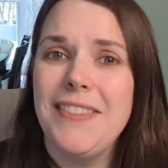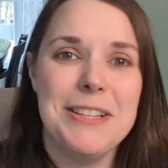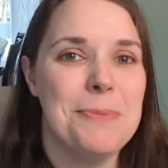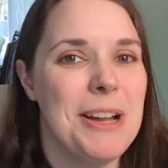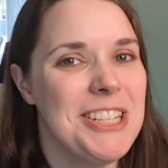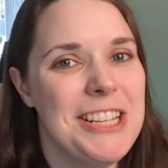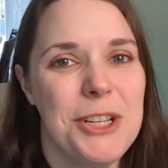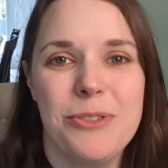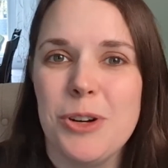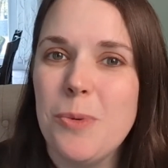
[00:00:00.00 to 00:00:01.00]
And these are much
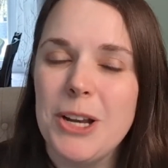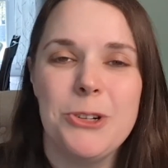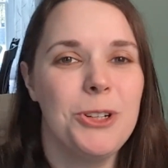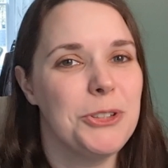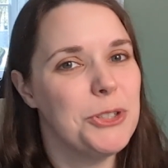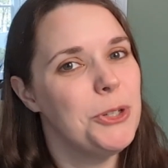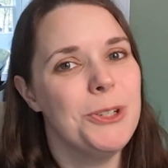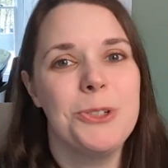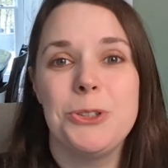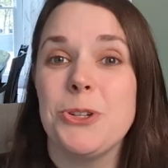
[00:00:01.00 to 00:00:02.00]
easier for a 1-year-old, a
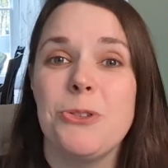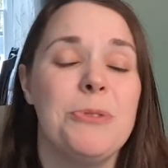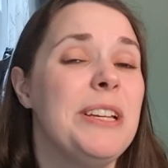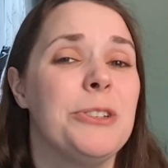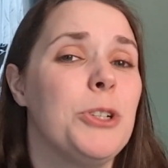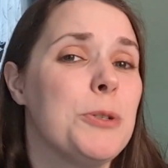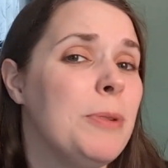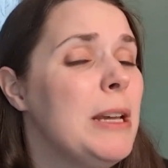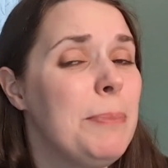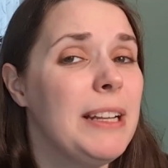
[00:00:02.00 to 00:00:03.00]
2-year-old, or a 3-year-old to
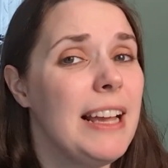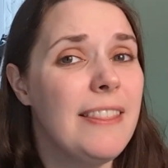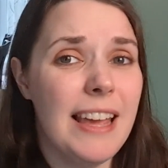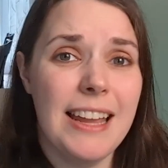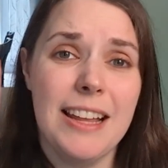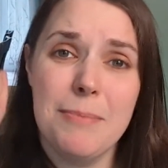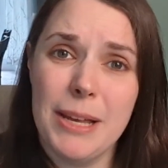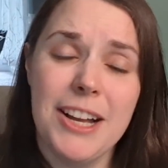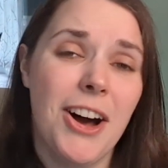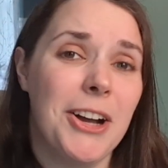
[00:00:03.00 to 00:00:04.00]
manipulate than a
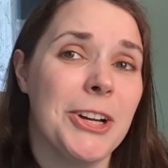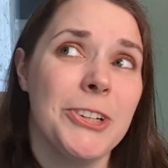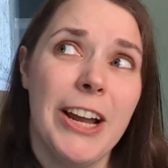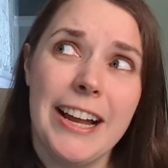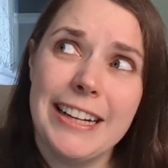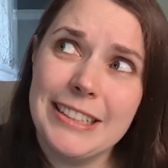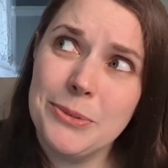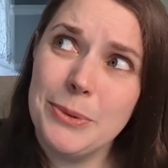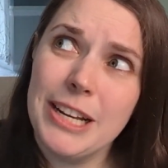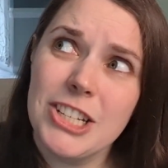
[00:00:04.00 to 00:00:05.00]
big honking crayon,
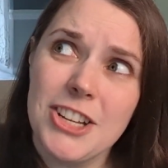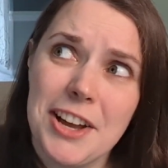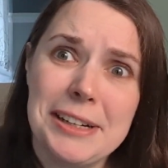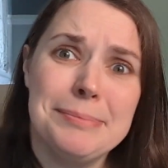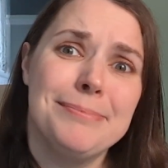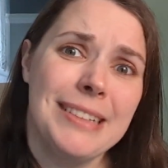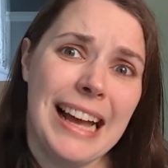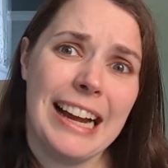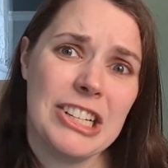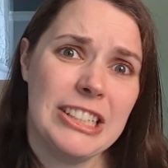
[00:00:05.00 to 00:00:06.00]
which
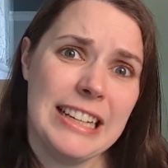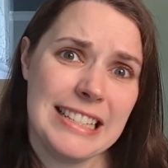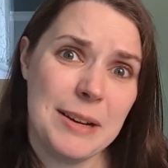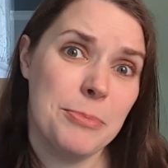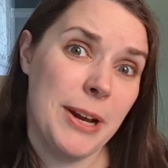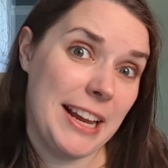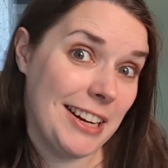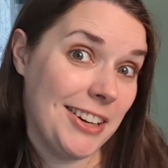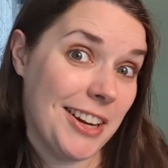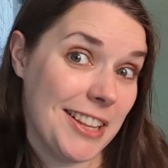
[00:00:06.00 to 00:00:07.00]
actually ends up breaking
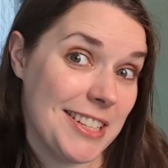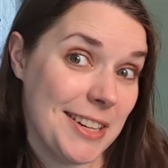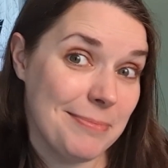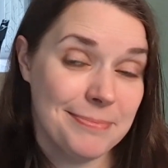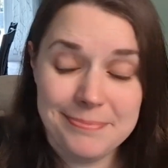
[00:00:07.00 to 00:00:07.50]
a lot of the time.